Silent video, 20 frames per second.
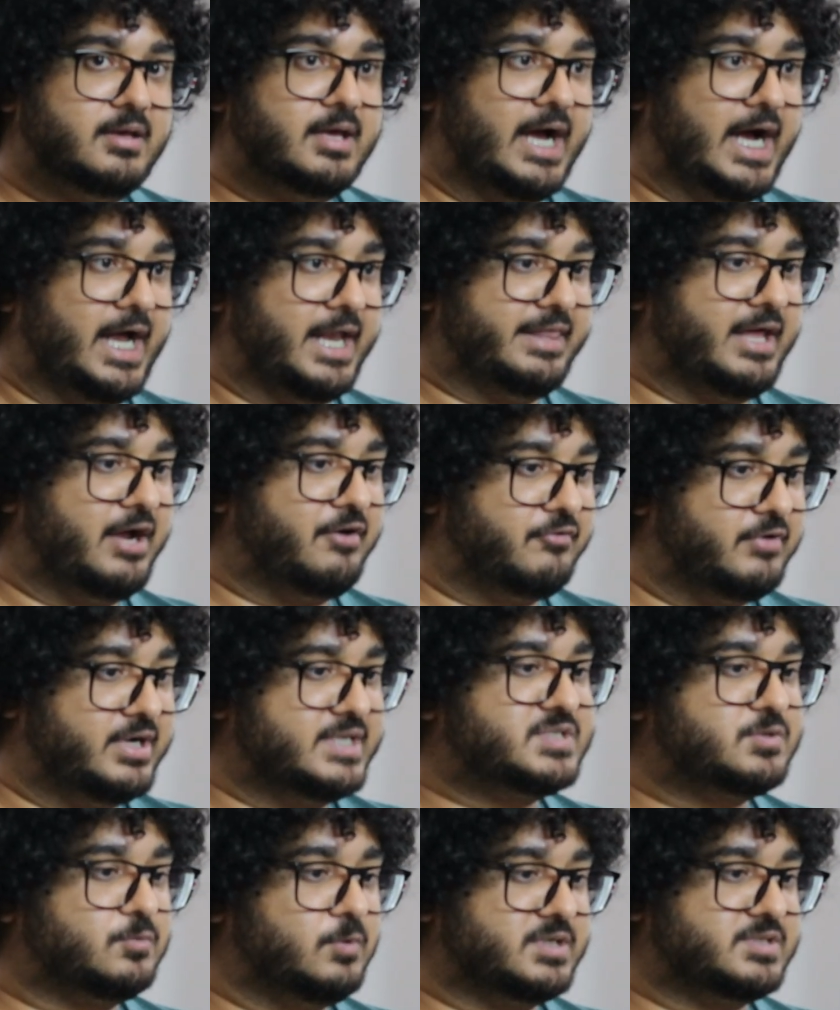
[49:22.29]
And that
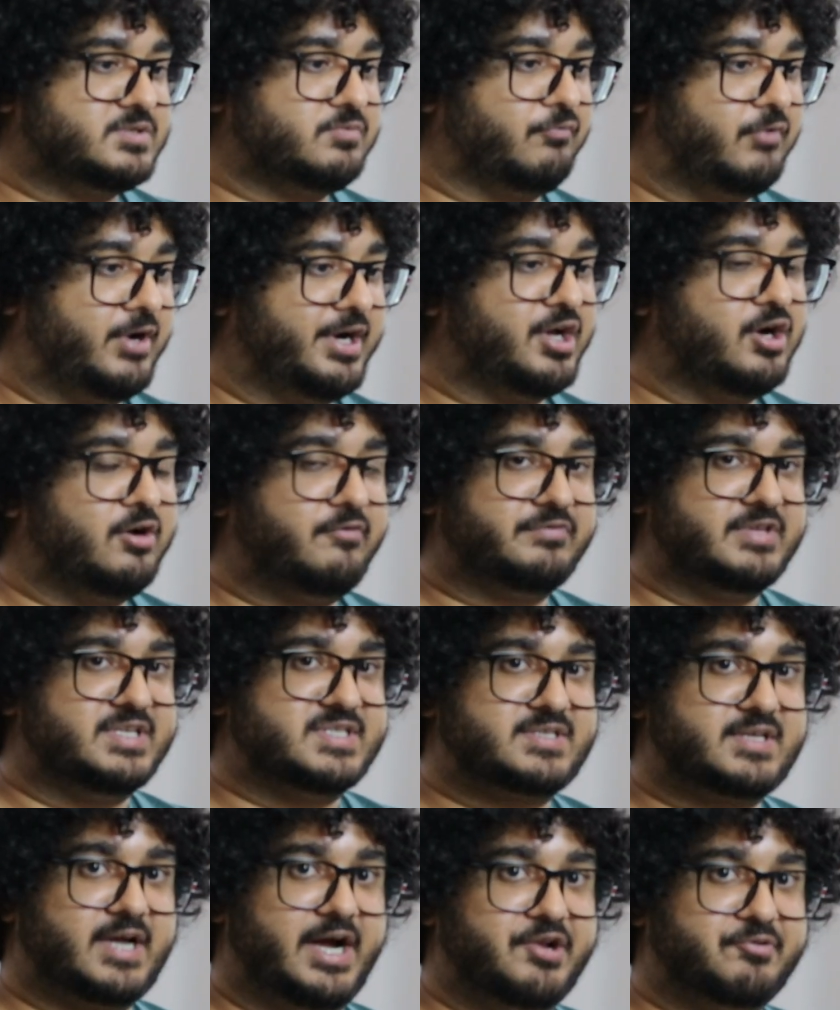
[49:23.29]
risk was running off
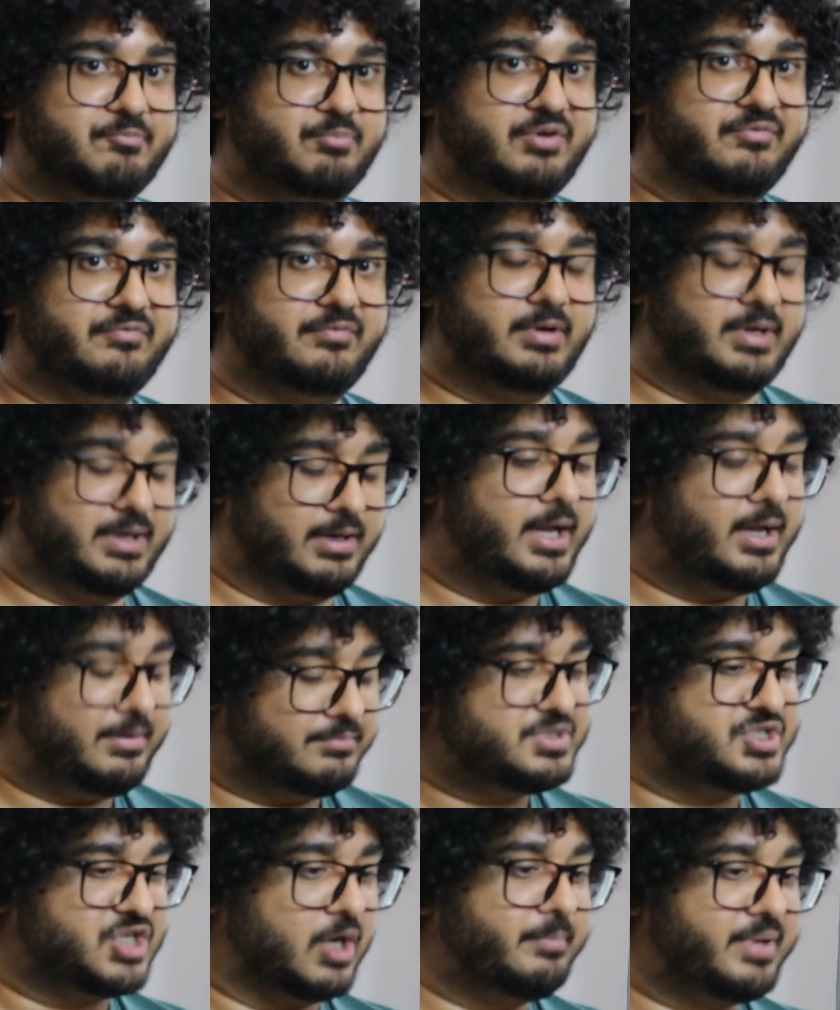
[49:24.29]
this kind of,
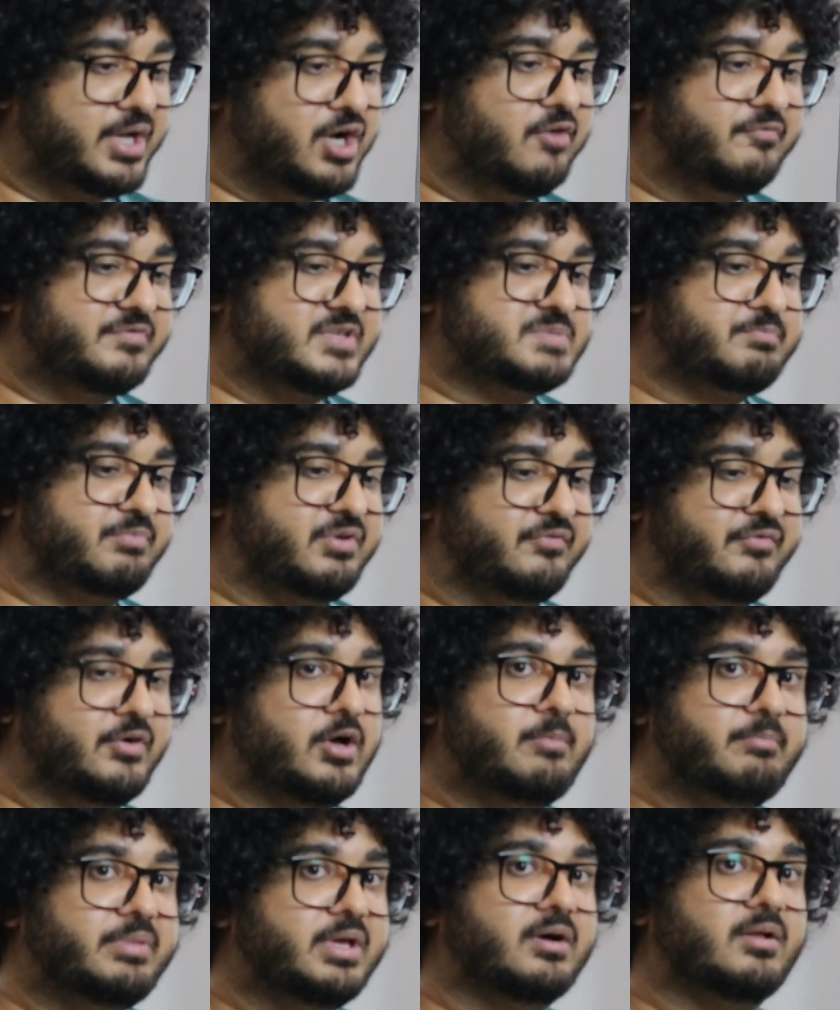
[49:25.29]
jumping off this
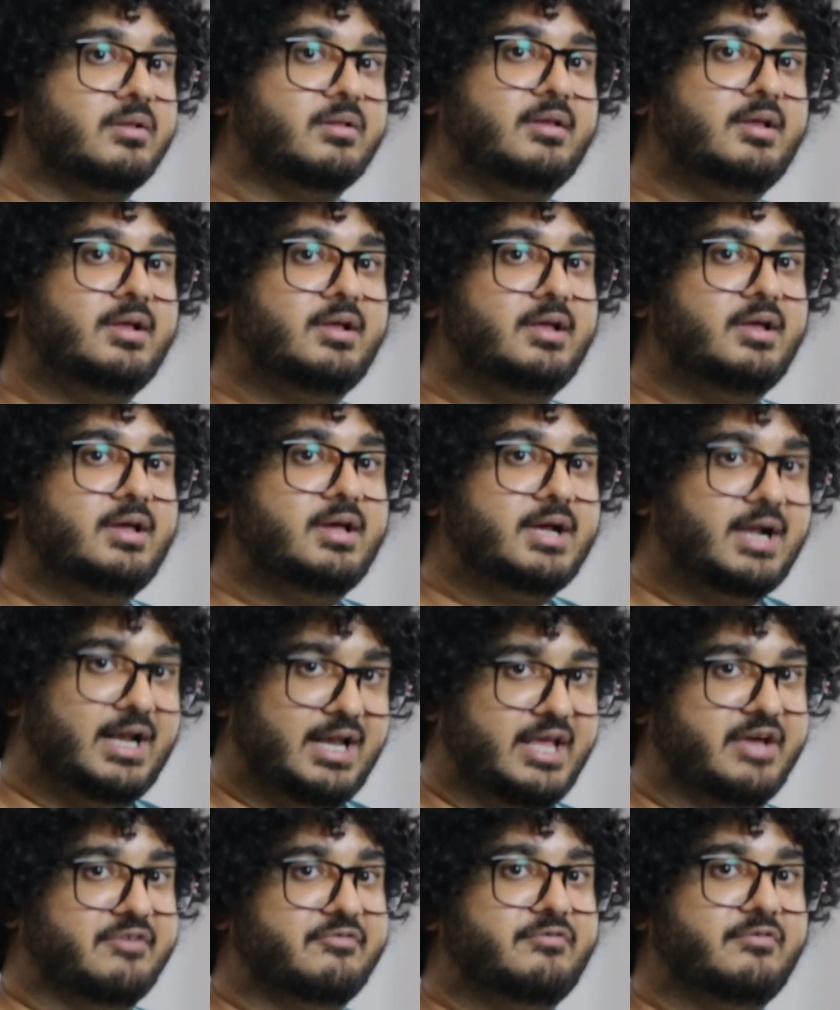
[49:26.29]
proverbial
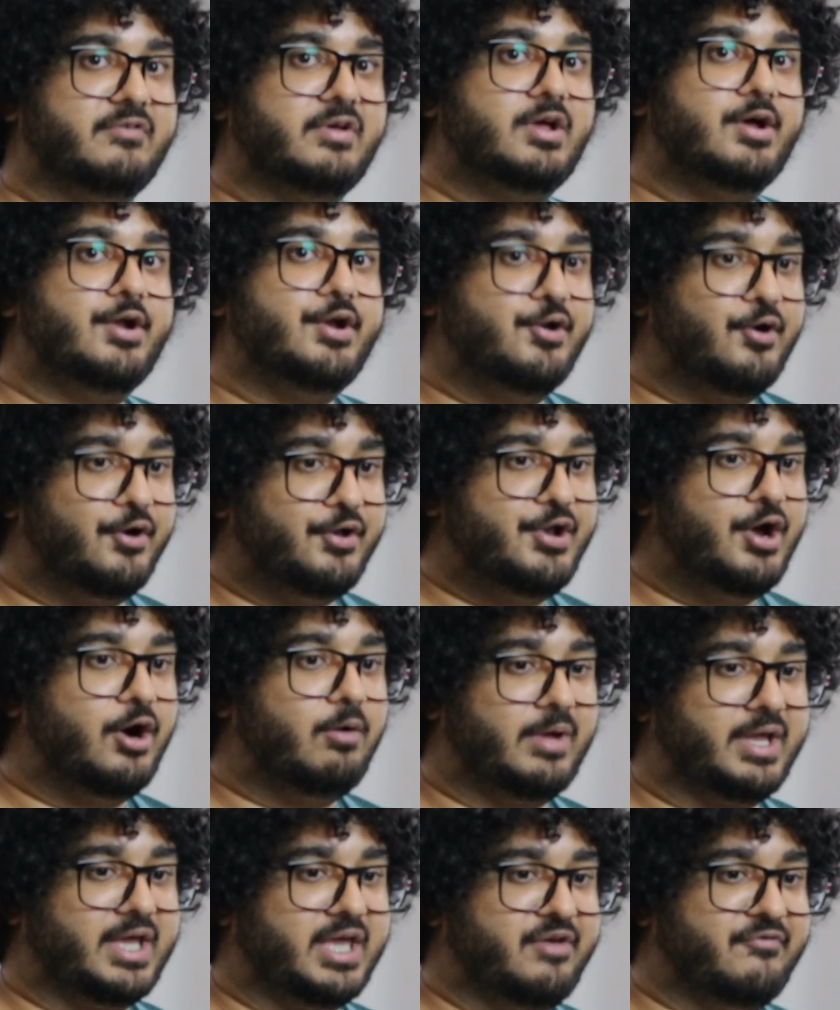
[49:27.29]
cliff, not
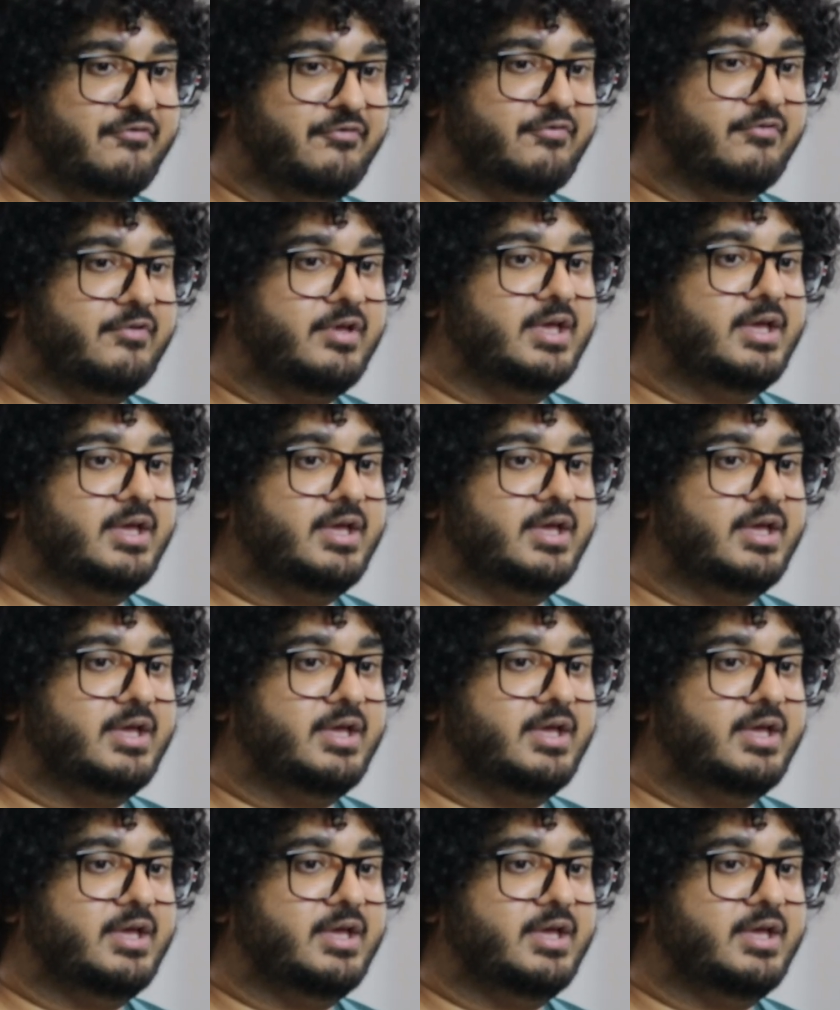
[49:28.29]
knowing if,